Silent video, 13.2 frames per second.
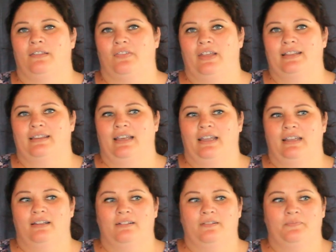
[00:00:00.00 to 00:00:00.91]
that
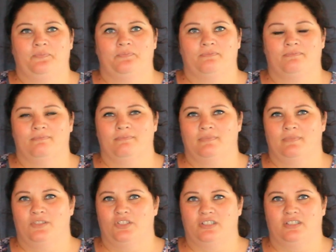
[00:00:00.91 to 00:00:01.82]
they
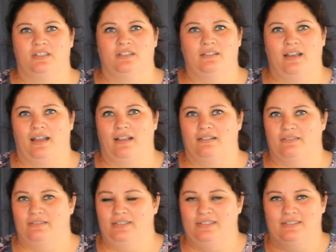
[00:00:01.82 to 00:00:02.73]
just
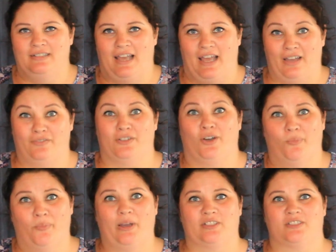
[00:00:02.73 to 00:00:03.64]
have
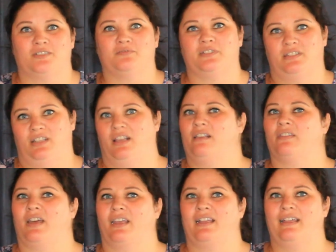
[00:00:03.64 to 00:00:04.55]
compassion fatigue.
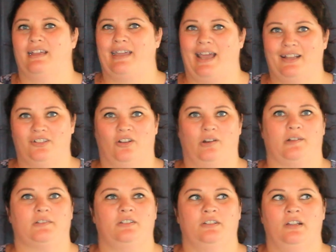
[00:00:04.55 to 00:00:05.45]
They
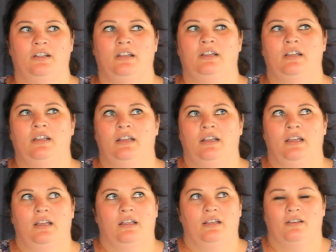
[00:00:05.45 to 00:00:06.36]
cannot
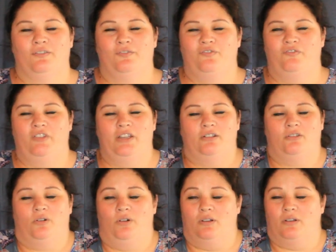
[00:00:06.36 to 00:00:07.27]

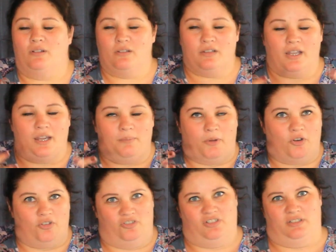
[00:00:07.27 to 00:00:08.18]
feel all the
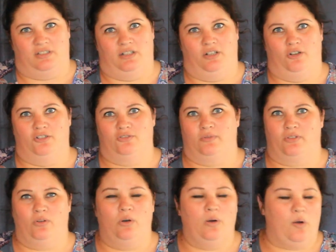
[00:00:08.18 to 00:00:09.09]
emotions that goes with
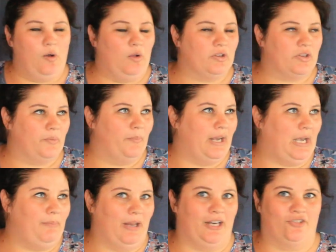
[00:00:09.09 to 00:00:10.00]
all the
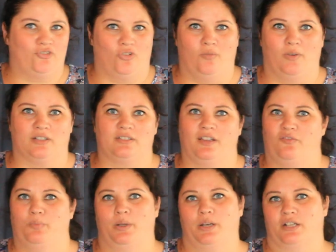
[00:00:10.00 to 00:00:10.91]
many traumas
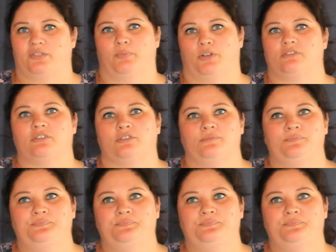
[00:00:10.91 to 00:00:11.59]
they've been exposed to.